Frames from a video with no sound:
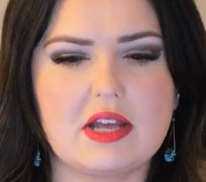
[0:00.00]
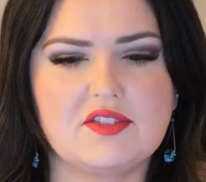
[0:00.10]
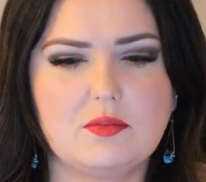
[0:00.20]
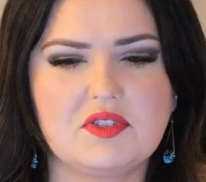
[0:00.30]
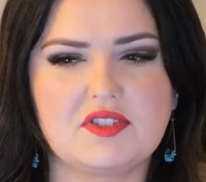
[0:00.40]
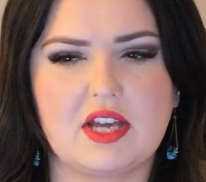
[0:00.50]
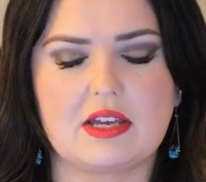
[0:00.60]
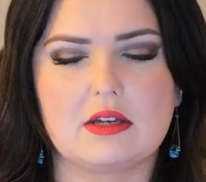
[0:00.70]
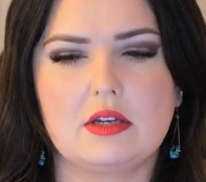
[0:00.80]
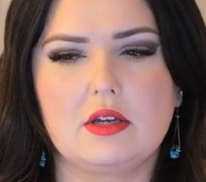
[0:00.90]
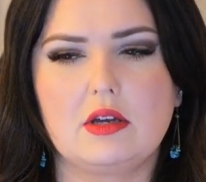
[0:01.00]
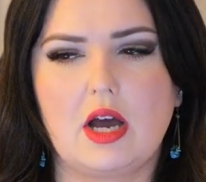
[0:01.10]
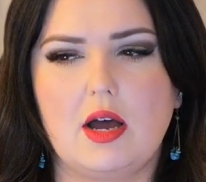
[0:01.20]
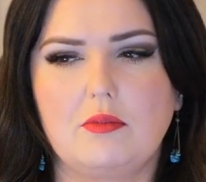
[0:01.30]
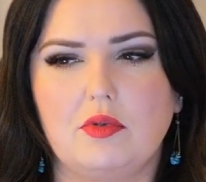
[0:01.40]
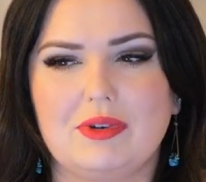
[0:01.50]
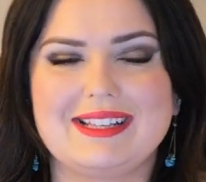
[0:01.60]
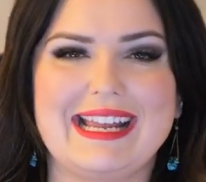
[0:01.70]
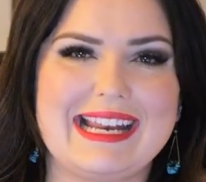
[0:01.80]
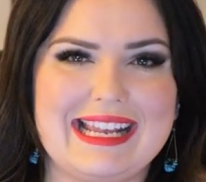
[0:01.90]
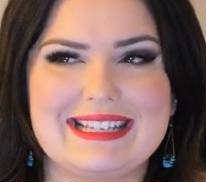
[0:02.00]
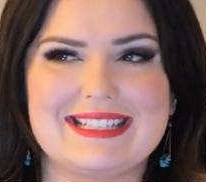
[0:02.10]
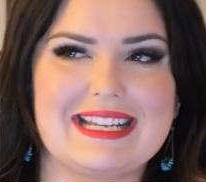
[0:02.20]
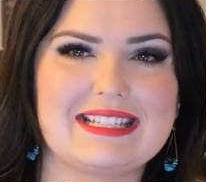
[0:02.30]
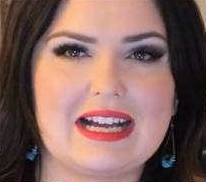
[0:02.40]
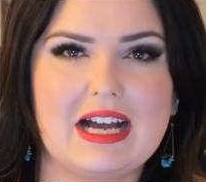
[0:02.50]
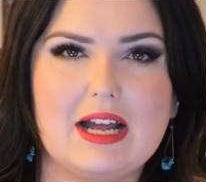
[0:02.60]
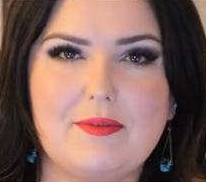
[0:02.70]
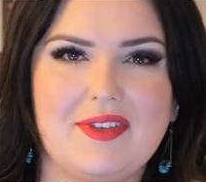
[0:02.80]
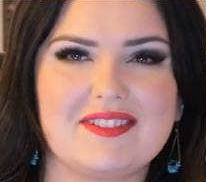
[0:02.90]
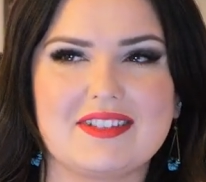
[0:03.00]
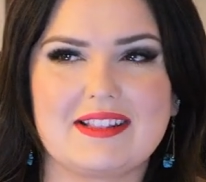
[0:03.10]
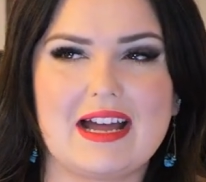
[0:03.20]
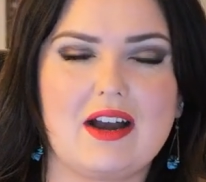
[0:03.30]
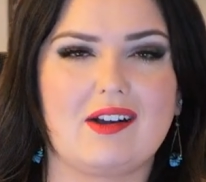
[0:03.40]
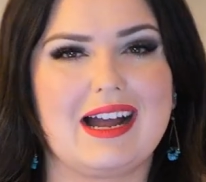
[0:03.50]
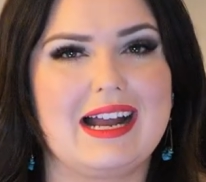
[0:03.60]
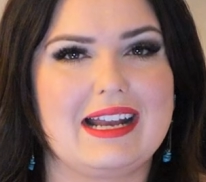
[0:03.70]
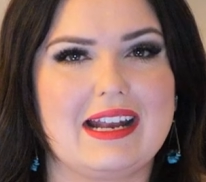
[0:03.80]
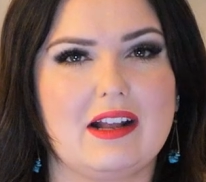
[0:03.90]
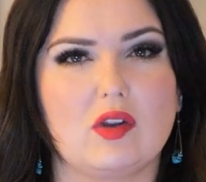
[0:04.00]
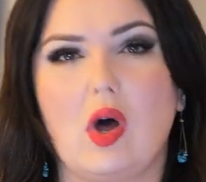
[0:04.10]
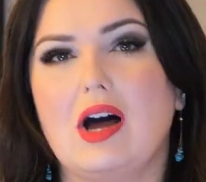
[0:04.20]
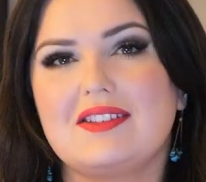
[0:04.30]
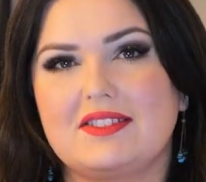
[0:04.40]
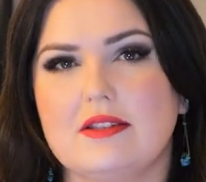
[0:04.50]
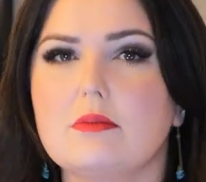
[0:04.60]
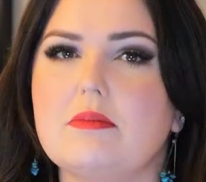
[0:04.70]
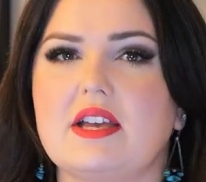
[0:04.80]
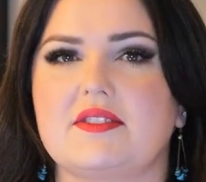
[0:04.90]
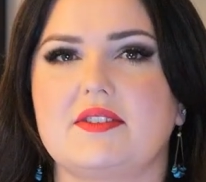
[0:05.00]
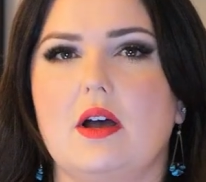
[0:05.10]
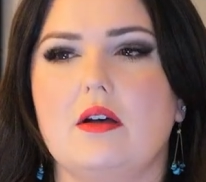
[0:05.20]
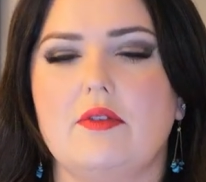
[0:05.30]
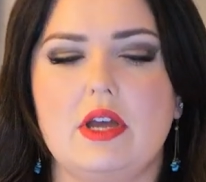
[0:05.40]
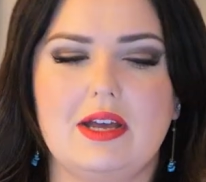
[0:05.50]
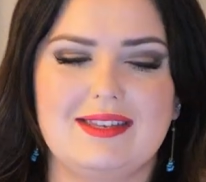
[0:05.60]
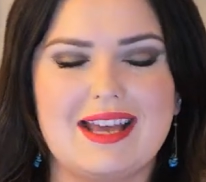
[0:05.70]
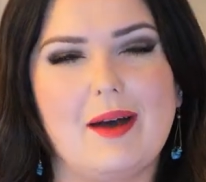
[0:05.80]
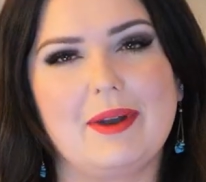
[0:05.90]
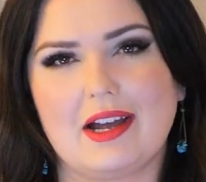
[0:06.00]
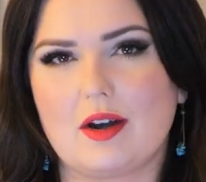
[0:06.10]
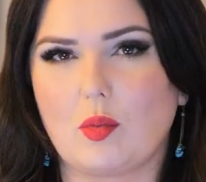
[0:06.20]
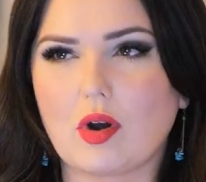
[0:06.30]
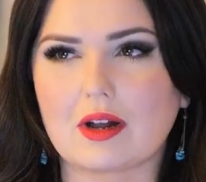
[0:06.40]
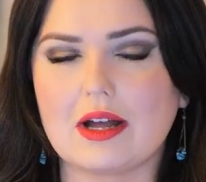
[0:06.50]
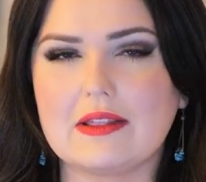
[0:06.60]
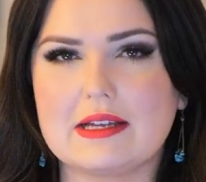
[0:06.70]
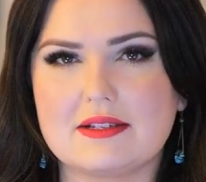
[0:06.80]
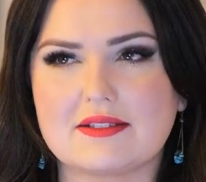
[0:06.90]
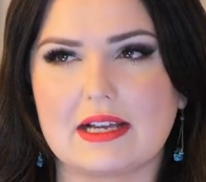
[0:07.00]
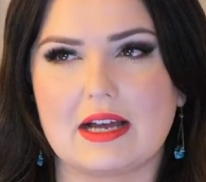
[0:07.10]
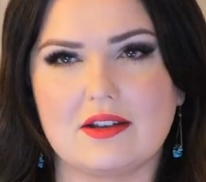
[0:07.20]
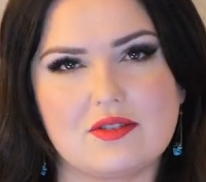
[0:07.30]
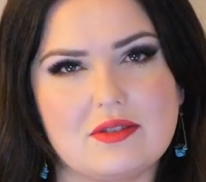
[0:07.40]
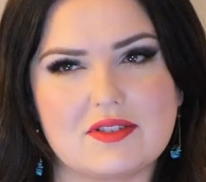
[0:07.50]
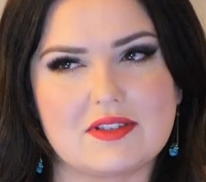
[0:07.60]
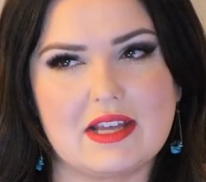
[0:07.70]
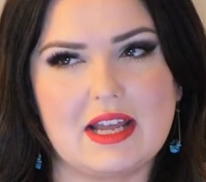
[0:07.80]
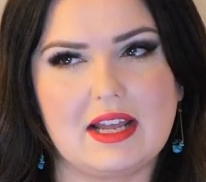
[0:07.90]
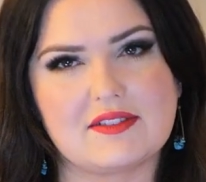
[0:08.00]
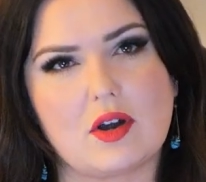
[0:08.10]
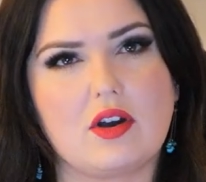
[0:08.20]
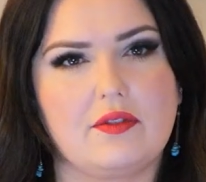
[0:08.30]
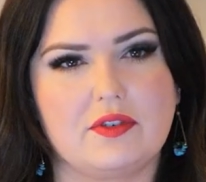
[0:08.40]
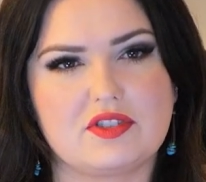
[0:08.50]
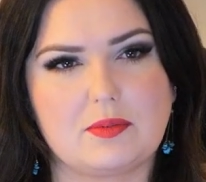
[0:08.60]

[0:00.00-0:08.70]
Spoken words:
it's almost like relating date, time, things like that are kind of getting lost in the mix of, yeah, but I got to work on this. I got to do this thing. It's harder for